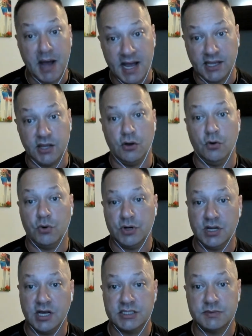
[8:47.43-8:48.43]
Baguio where
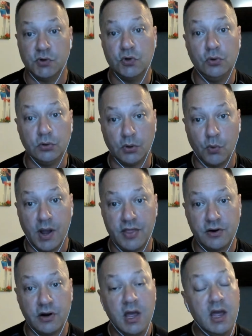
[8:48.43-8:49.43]
you got some cooler
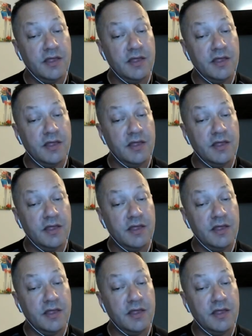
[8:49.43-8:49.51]
weather,